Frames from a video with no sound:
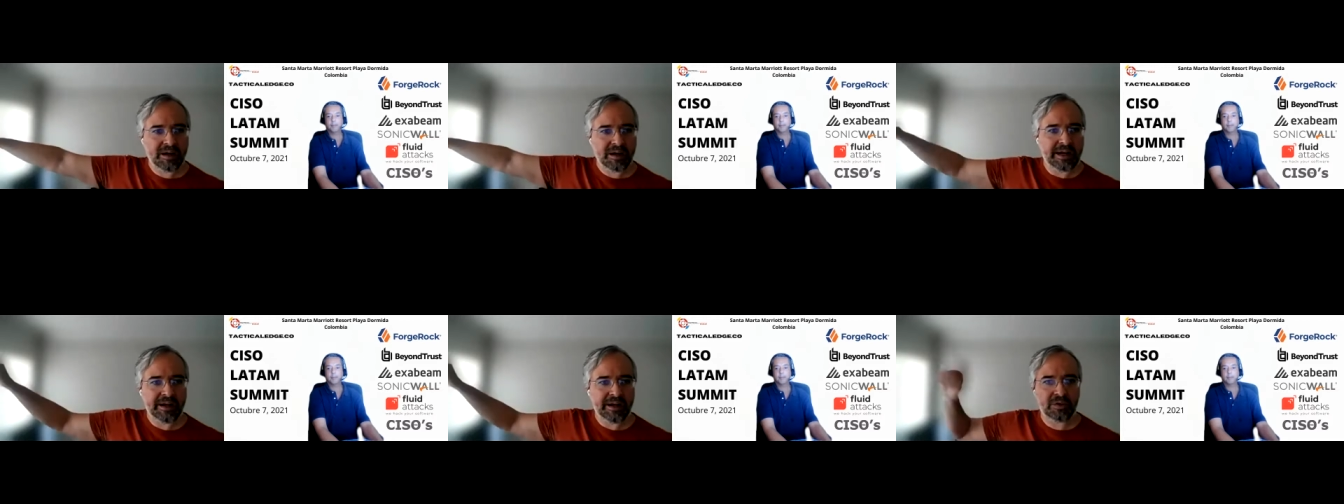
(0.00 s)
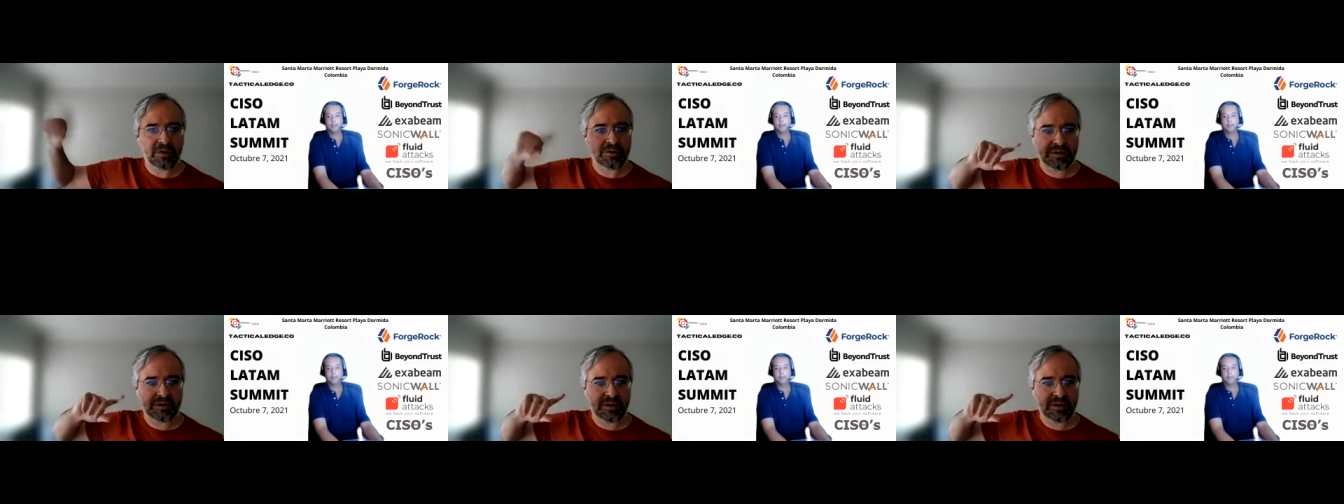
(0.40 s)
I
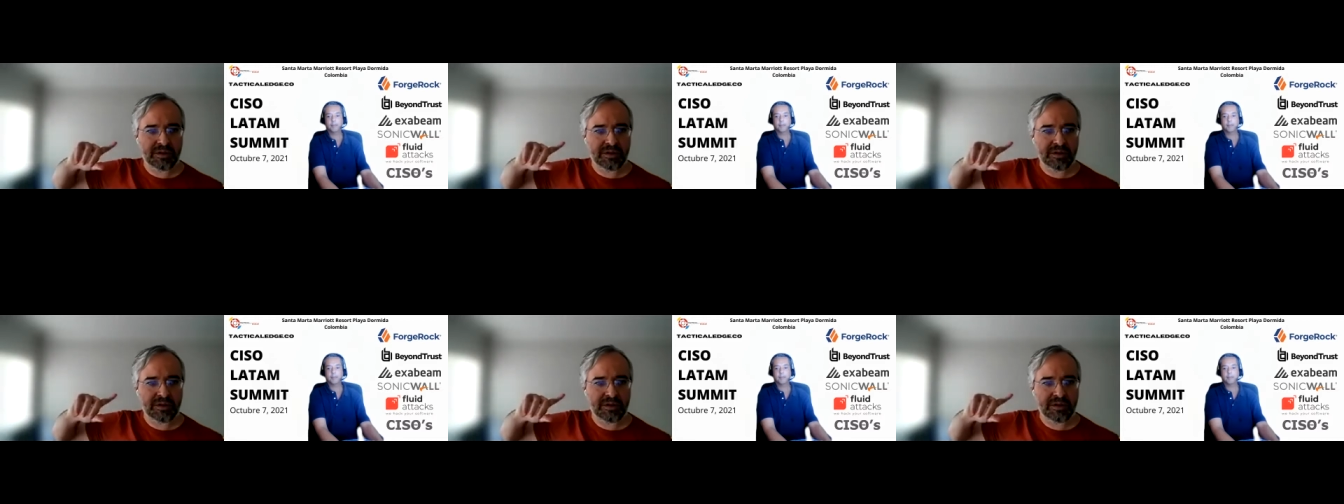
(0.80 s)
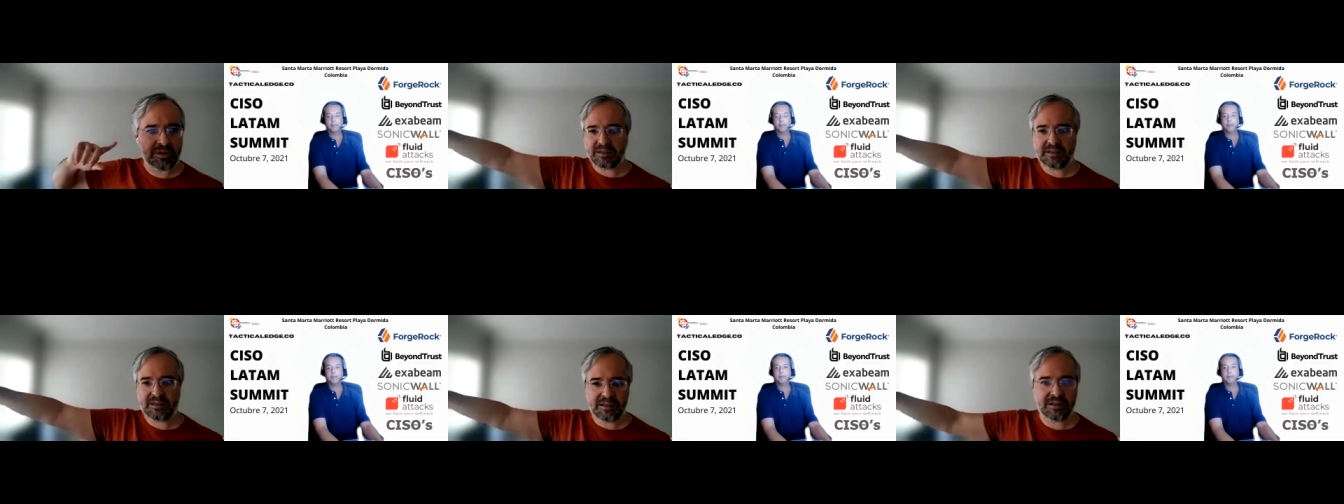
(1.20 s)
go to
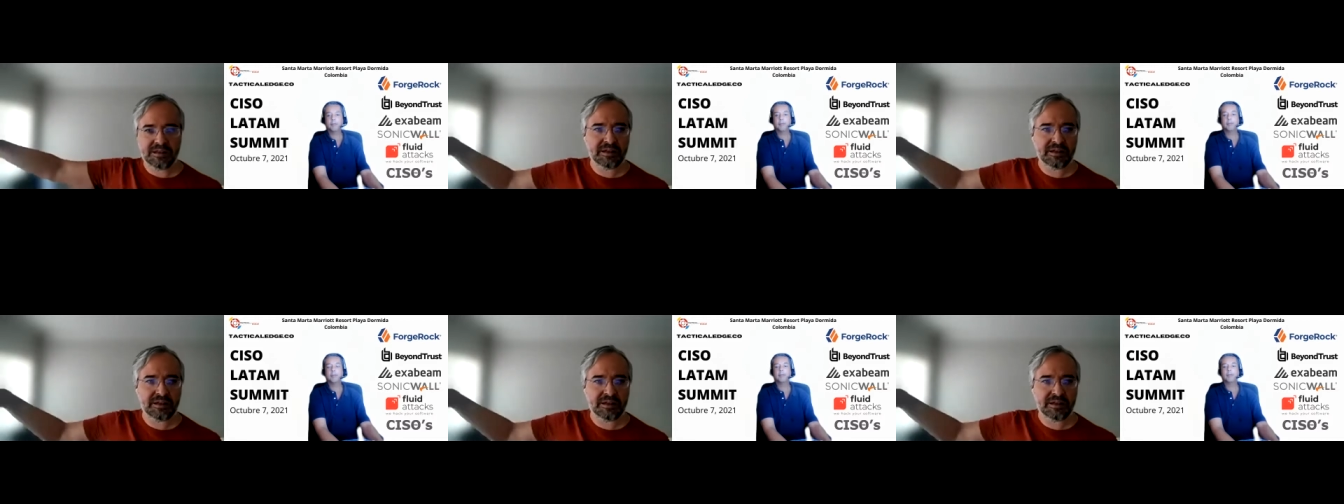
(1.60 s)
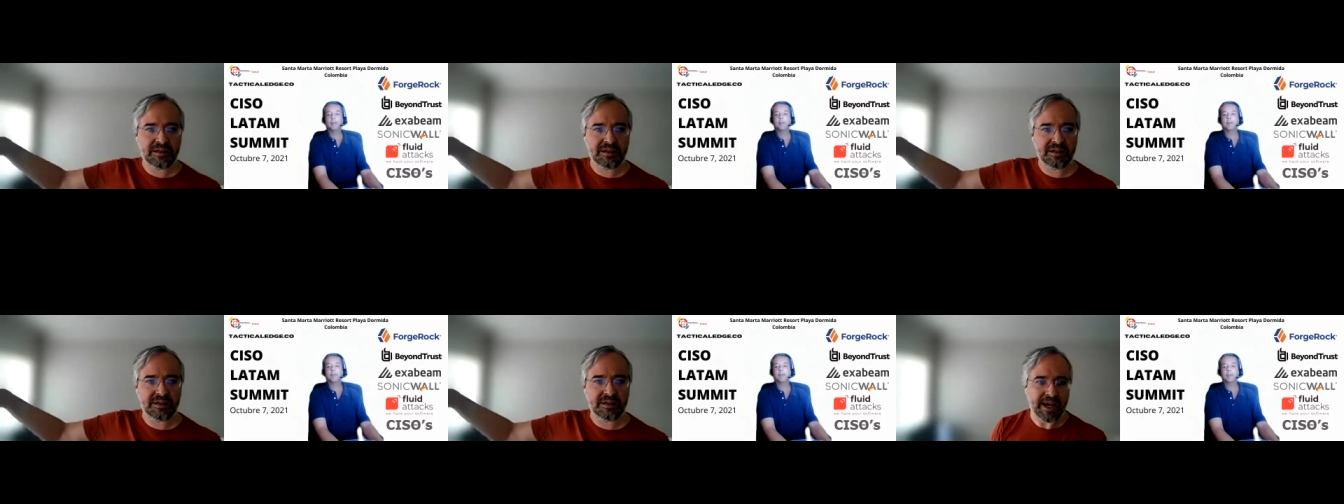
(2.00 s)
the
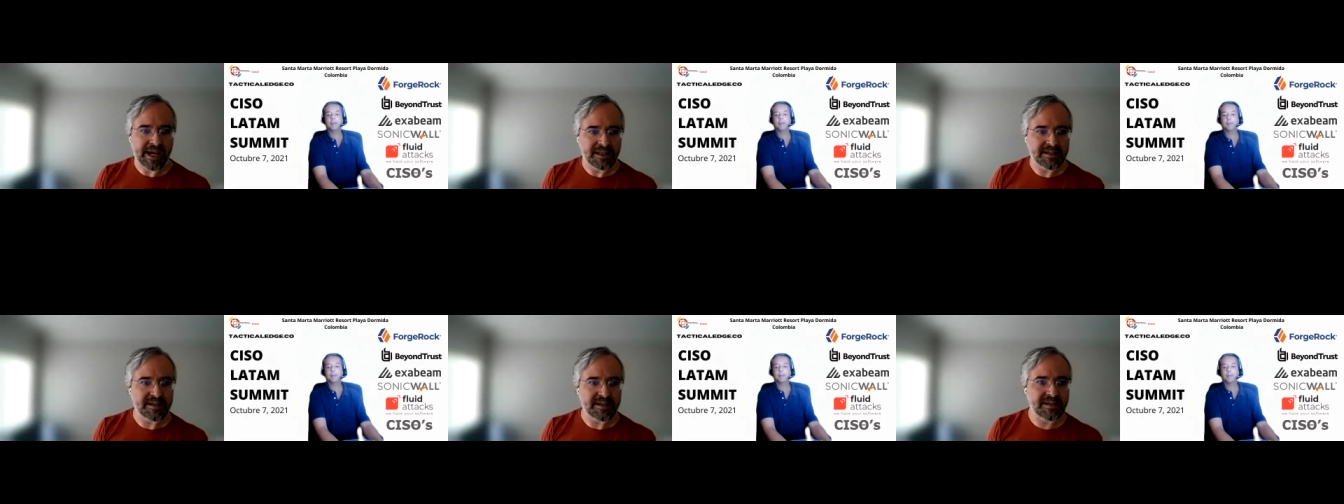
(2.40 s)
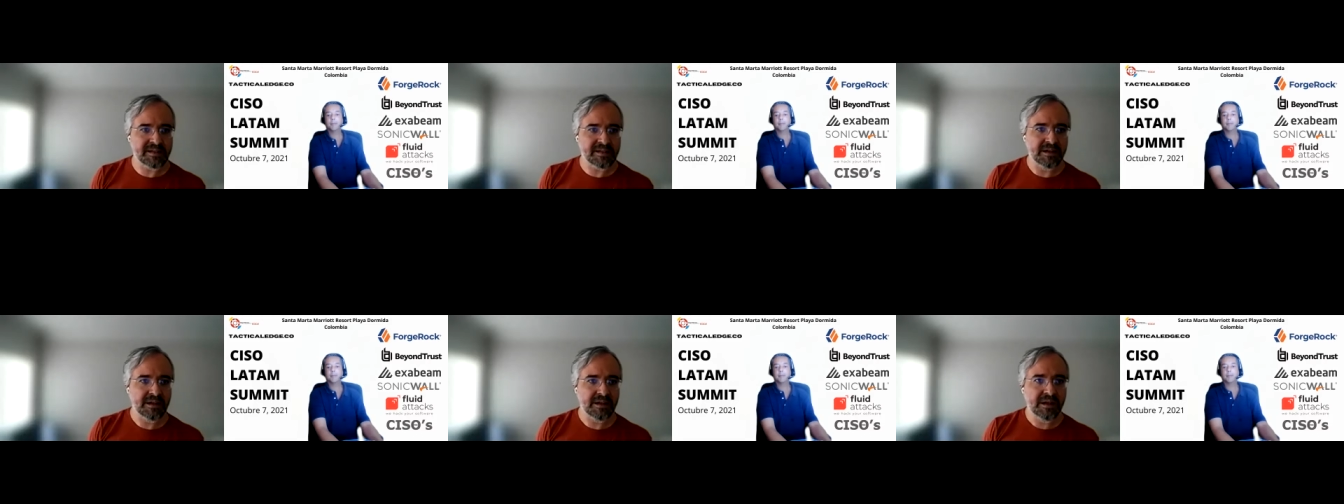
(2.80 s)
my
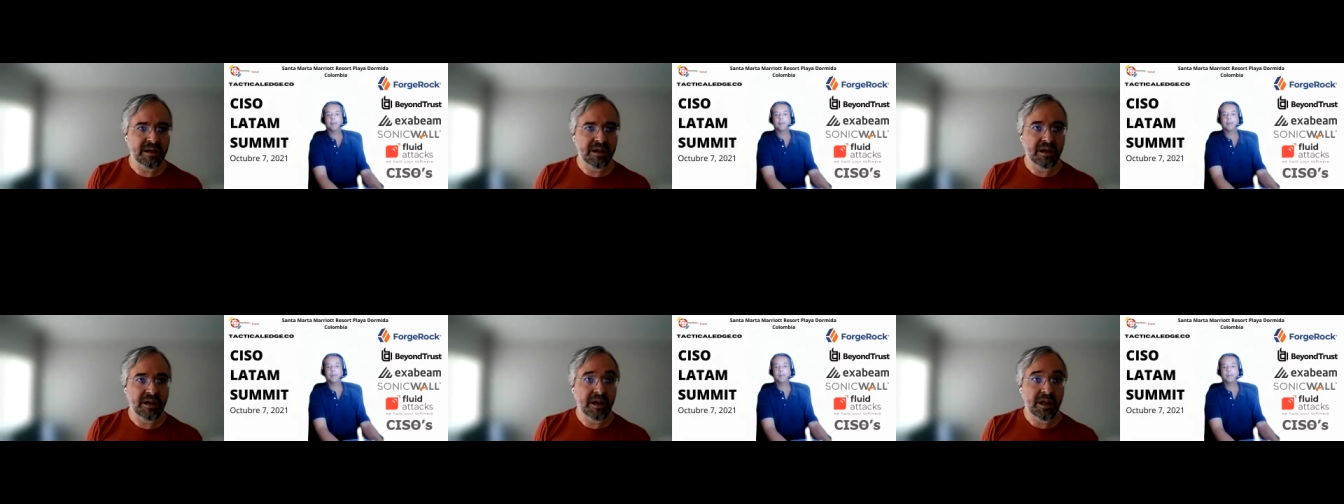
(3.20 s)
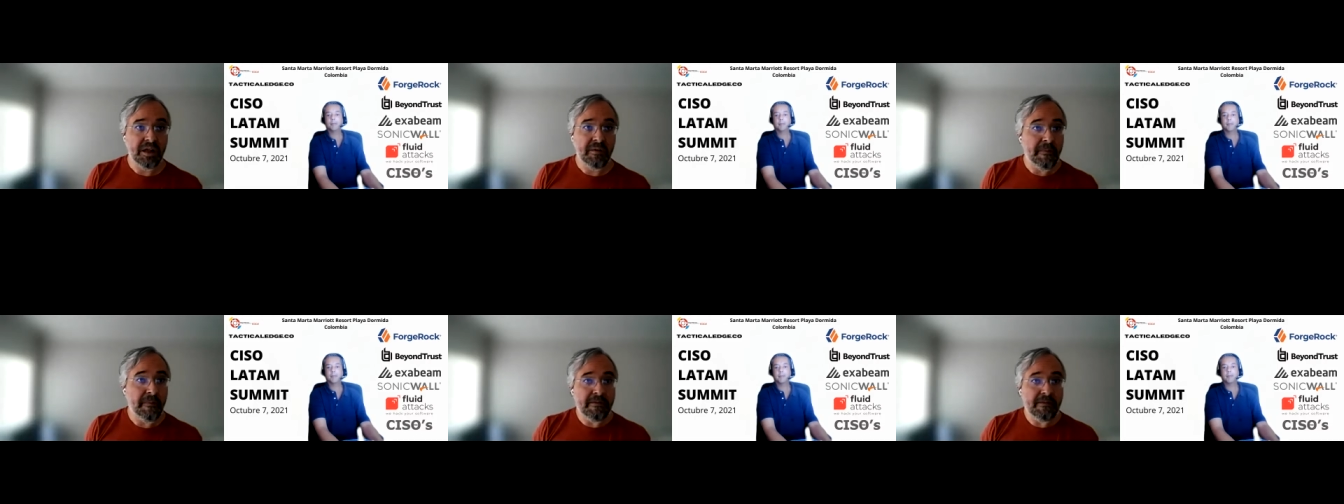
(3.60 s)
practice,
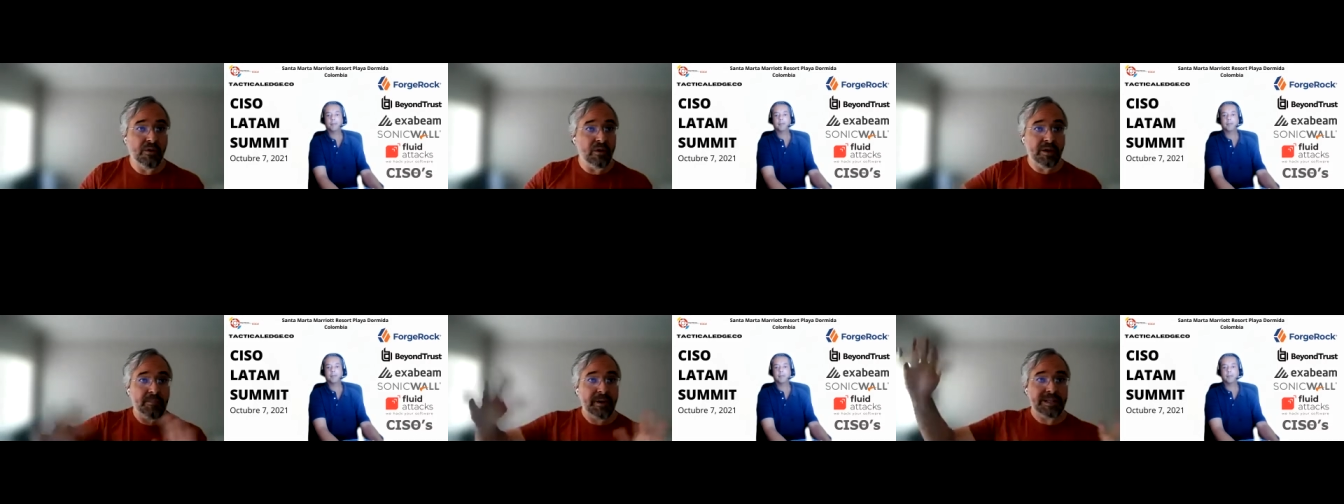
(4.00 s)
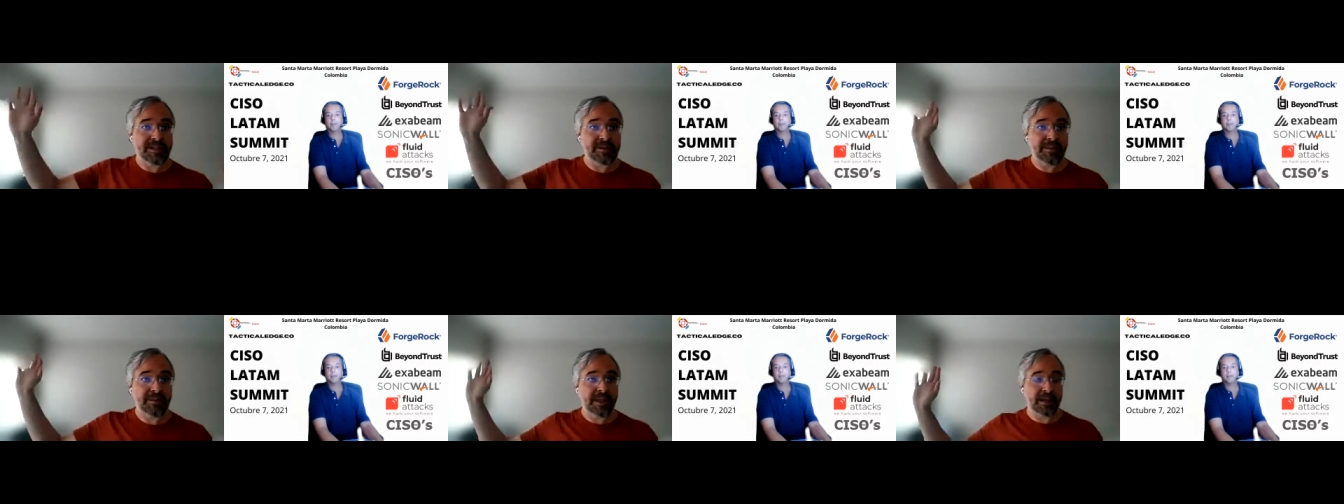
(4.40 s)
vulnerabilities
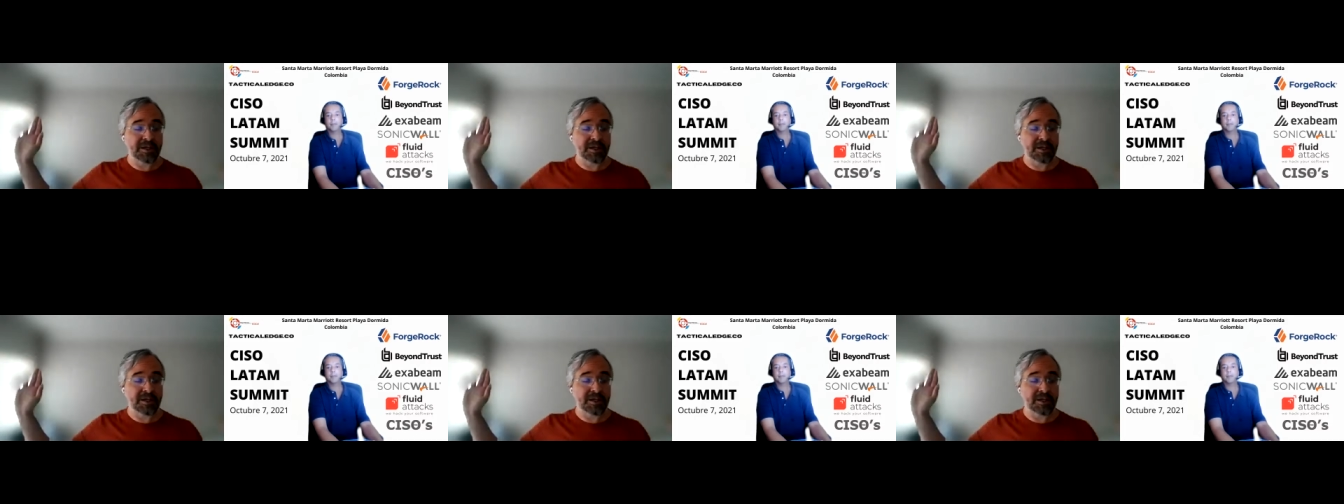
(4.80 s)
are being exploited